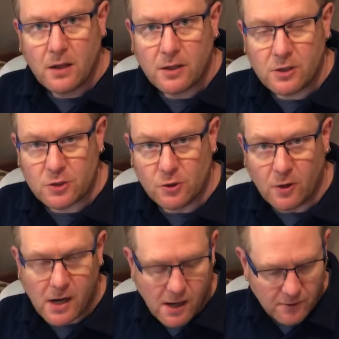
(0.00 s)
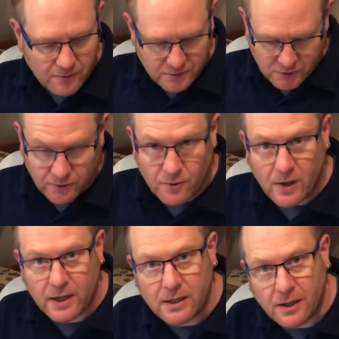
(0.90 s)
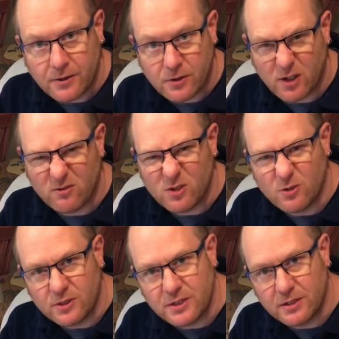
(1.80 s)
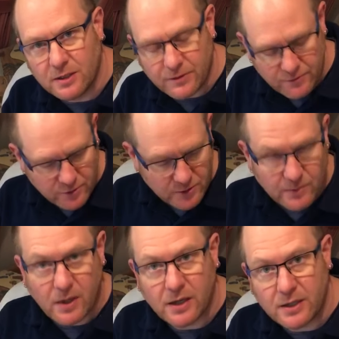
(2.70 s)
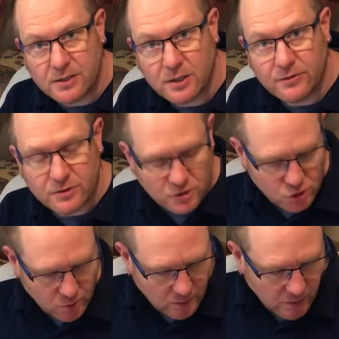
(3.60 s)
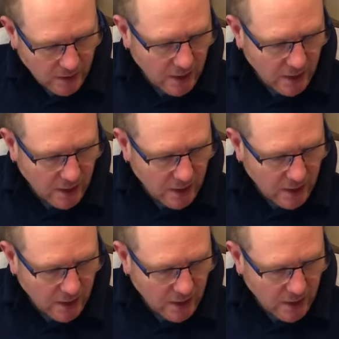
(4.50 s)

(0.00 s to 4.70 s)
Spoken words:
get your saw out, saw it away. Don't saw it in the living room, you might get yourself into trouble.